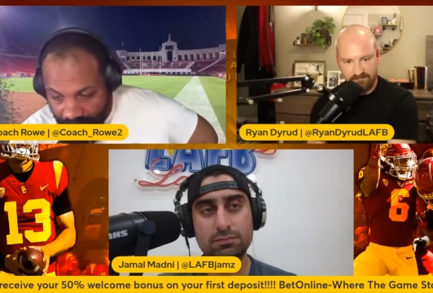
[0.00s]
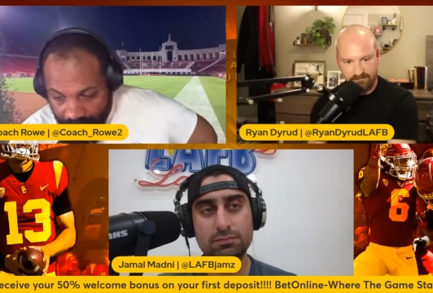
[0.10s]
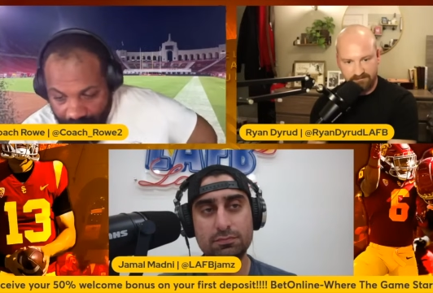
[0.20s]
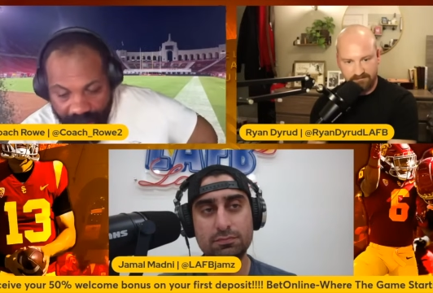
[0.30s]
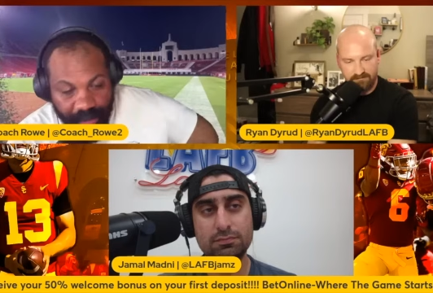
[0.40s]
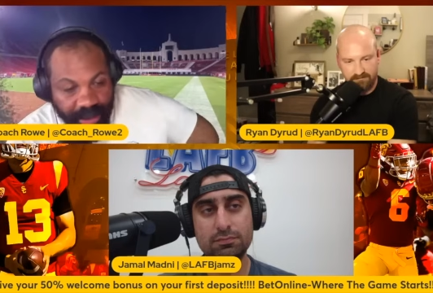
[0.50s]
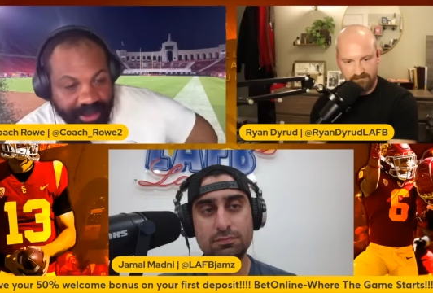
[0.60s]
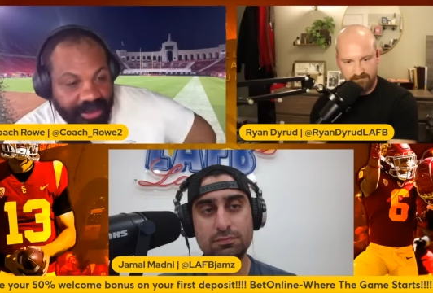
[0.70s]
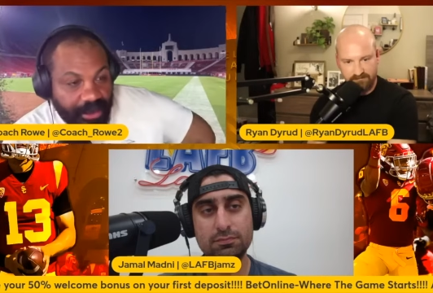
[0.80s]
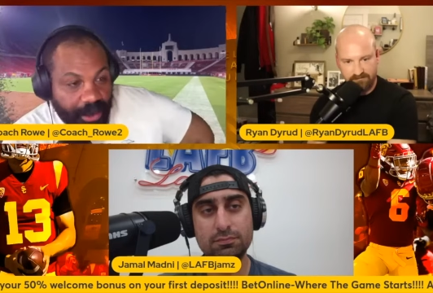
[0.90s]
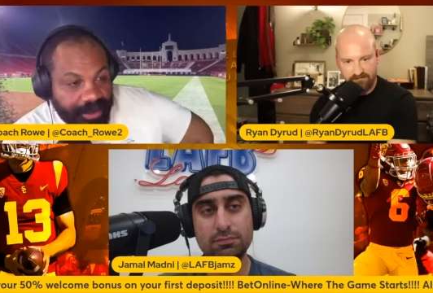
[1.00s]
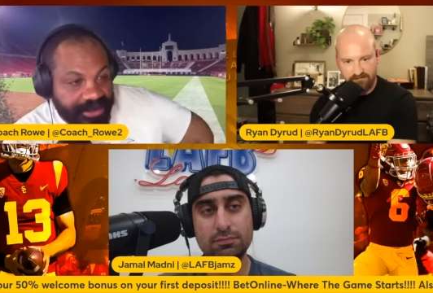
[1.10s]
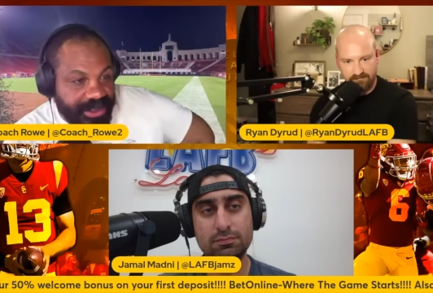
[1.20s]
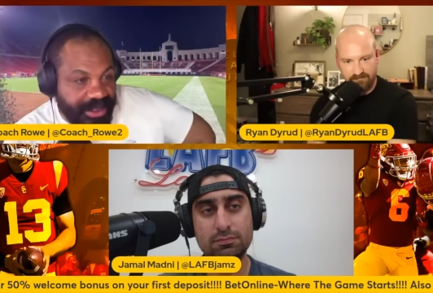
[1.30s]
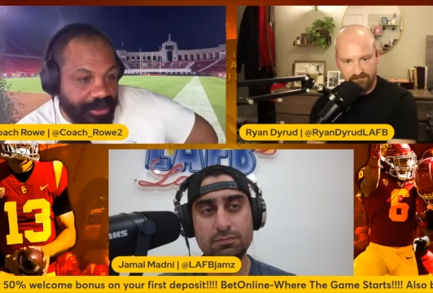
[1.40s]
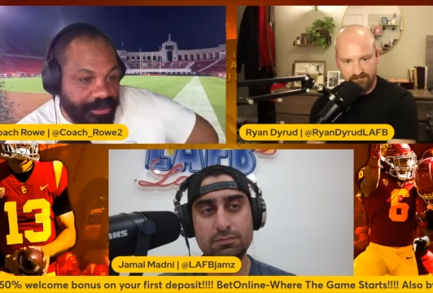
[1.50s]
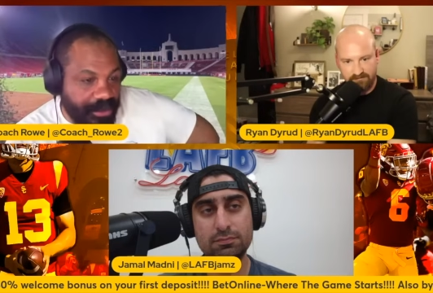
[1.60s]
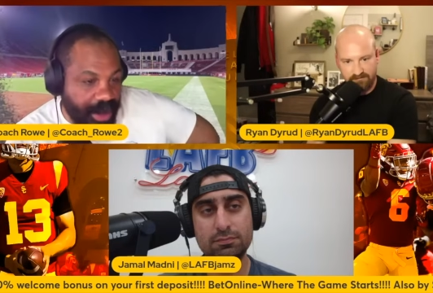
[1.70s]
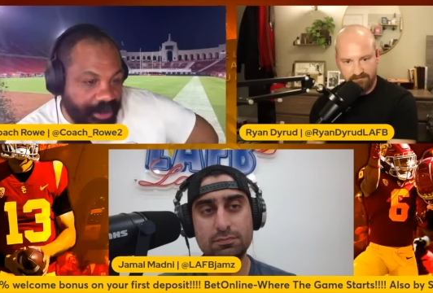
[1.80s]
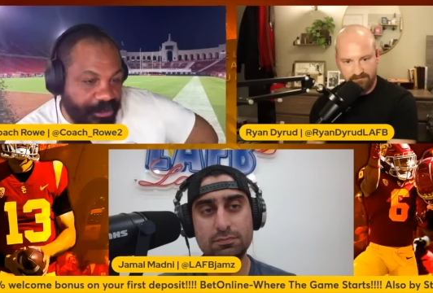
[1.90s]
Speaker 1: I would like to call this Lincoln
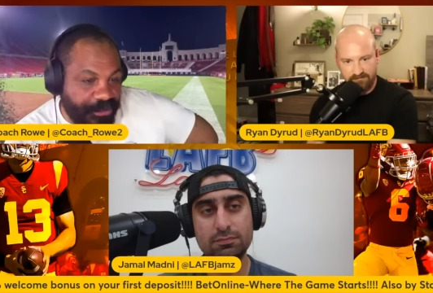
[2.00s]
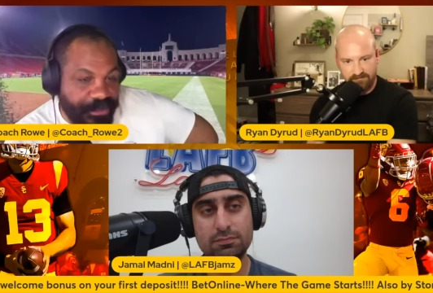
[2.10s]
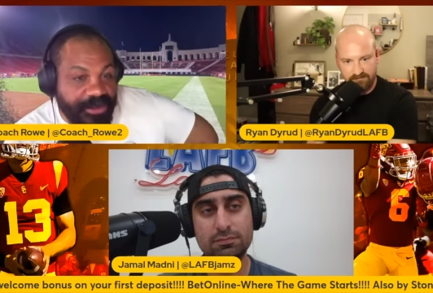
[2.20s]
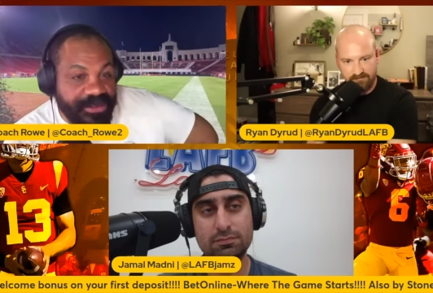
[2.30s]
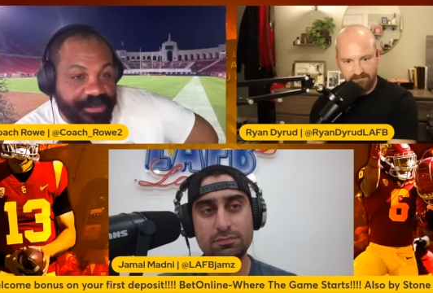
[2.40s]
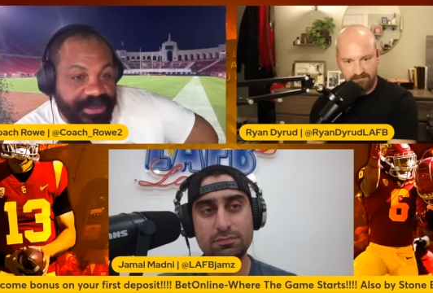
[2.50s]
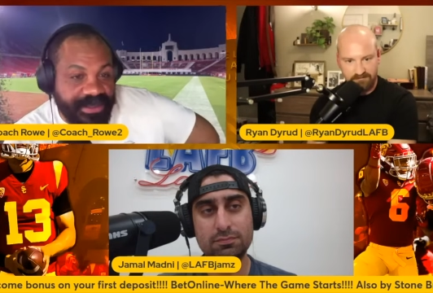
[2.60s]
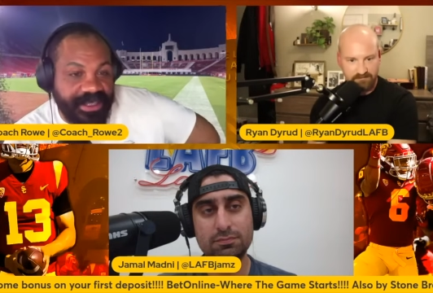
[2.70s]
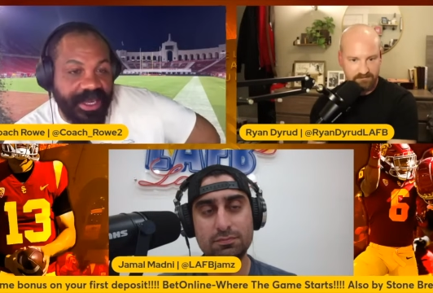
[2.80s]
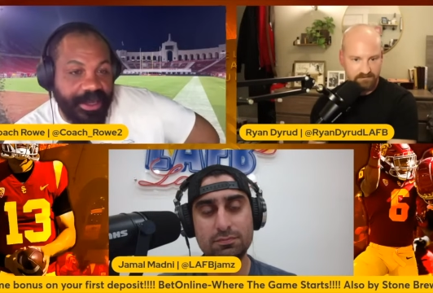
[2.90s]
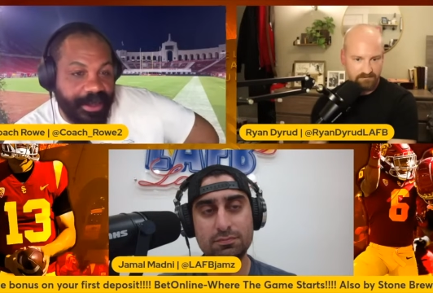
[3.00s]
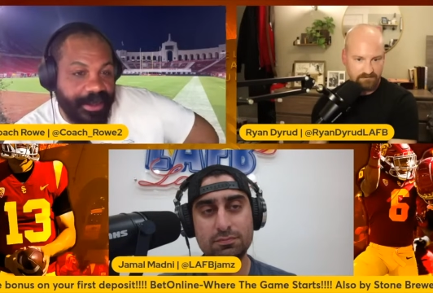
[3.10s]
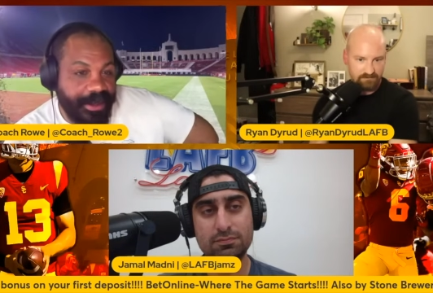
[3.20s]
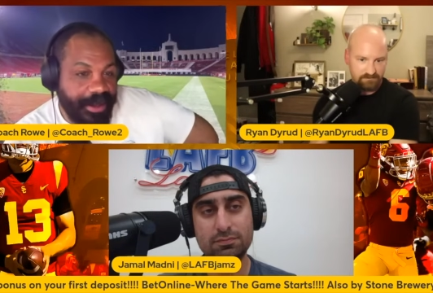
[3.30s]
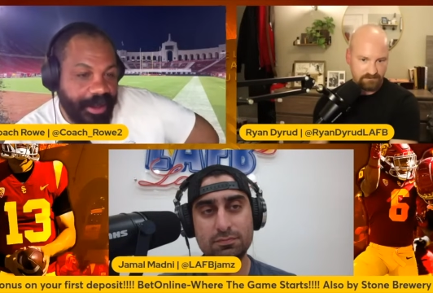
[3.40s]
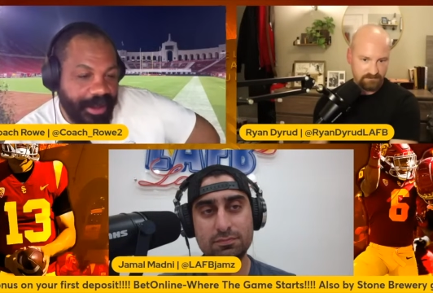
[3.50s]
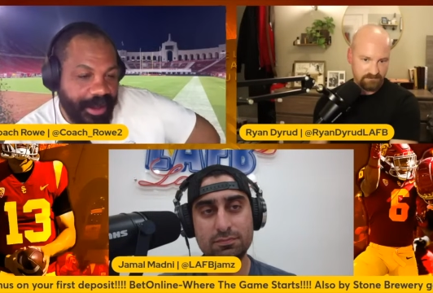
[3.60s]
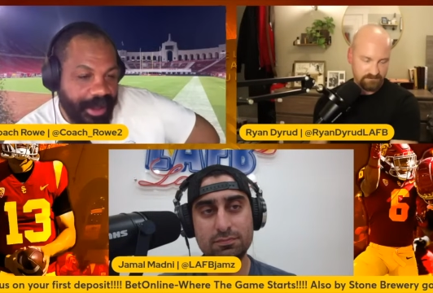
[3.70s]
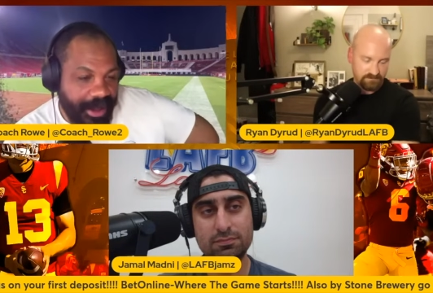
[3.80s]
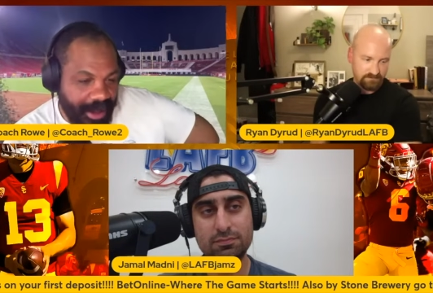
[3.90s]
Riley's first mistake
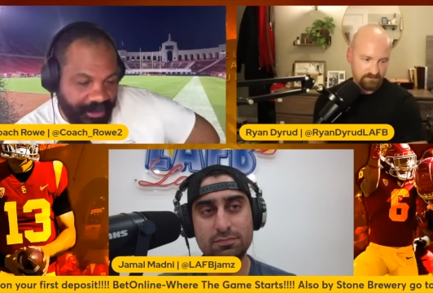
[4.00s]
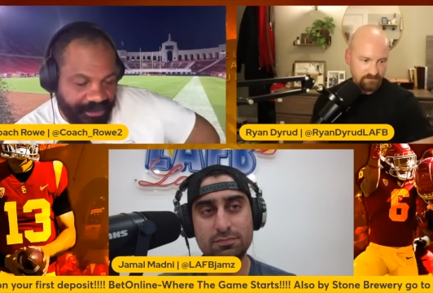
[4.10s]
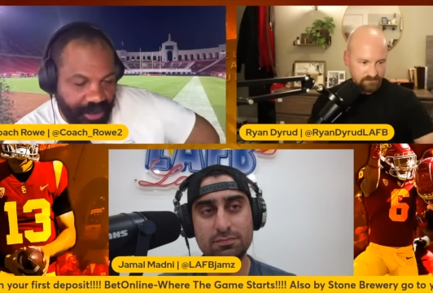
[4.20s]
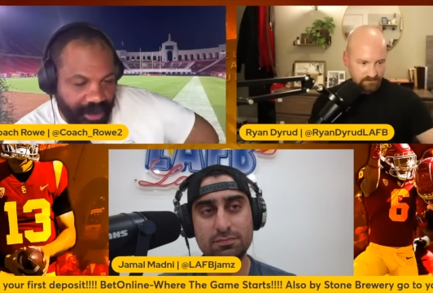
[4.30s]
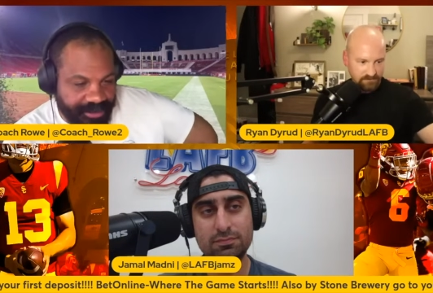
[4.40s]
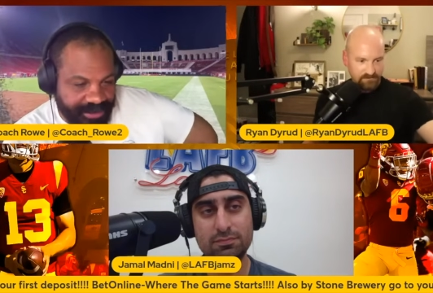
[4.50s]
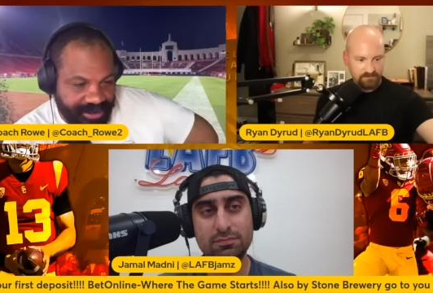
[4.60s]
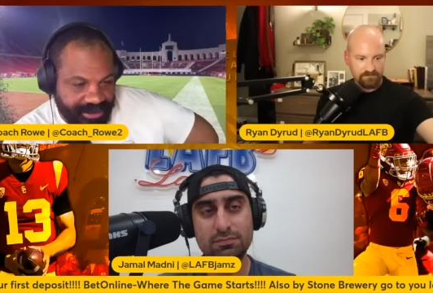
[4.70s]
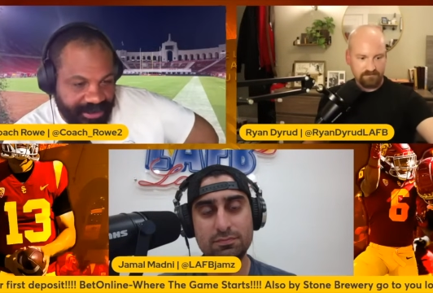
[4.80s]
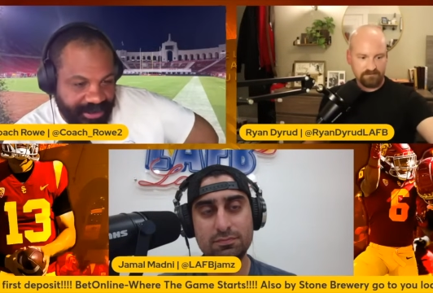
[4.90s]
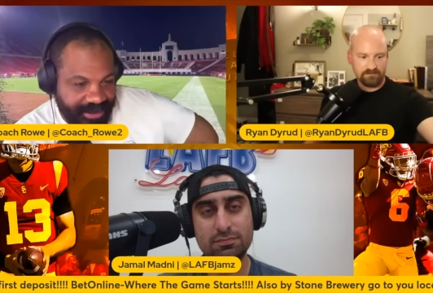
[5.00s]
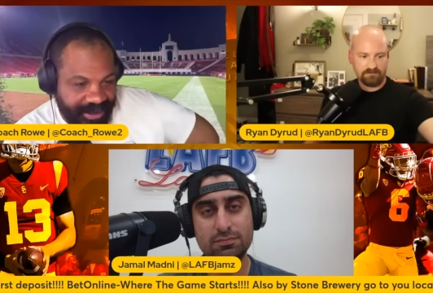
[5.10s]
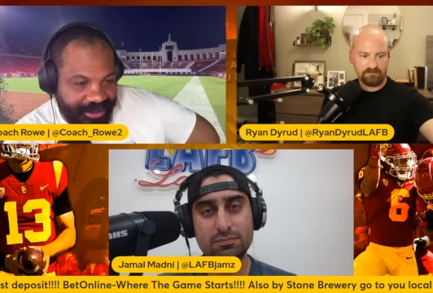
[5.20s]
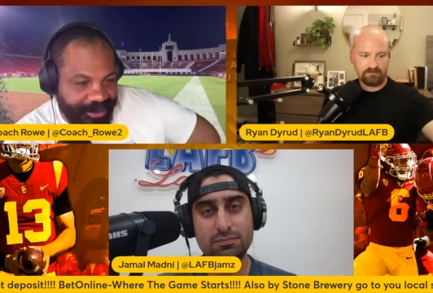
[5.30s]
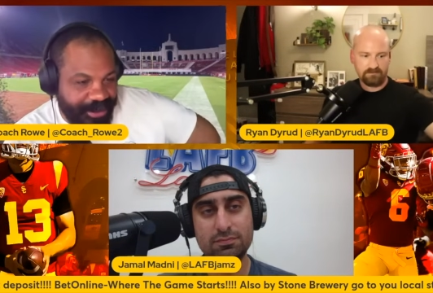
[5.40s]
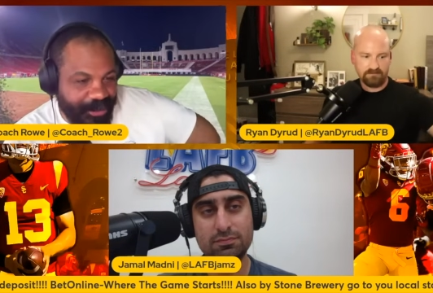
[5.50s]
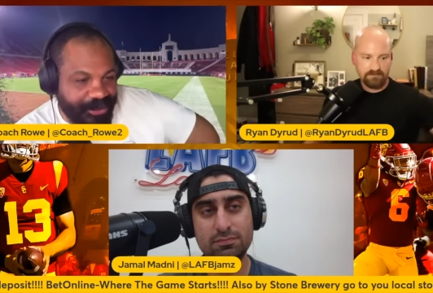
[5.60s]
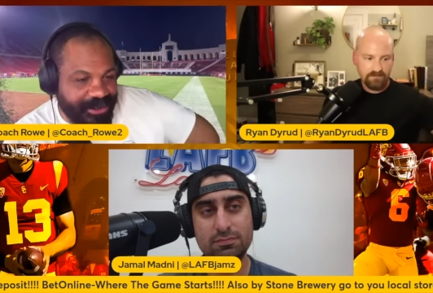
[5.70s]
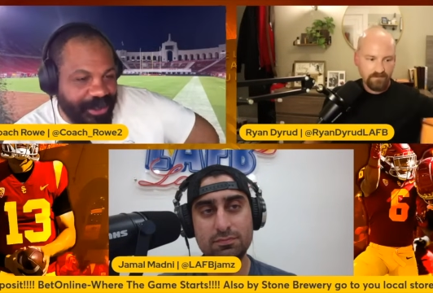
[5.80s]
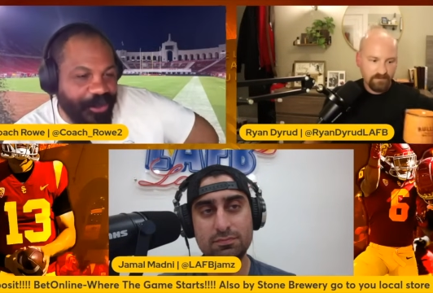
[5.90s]
of the offseason. He's been doing so